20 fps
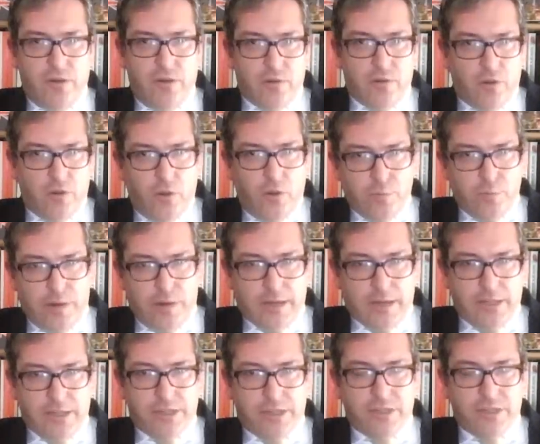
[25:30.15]
Falun Gong
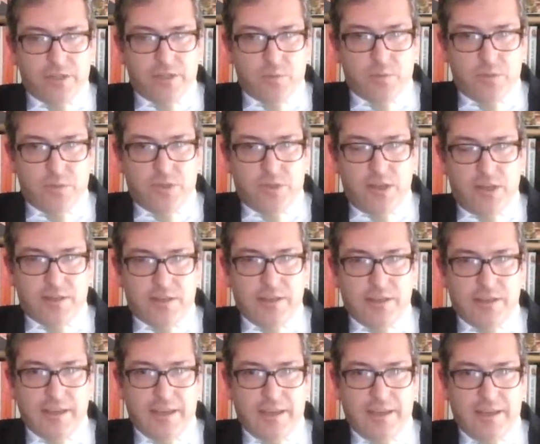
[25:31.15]
practitioners was
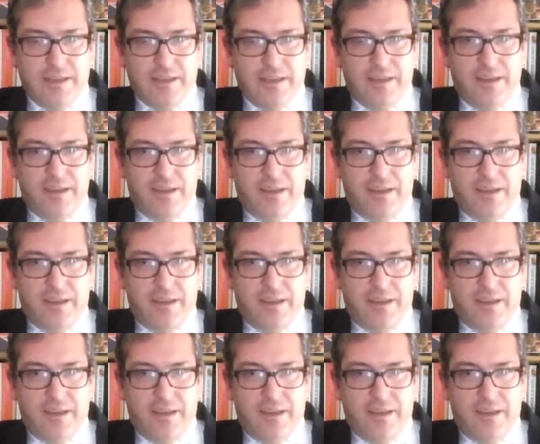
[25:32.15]
certainly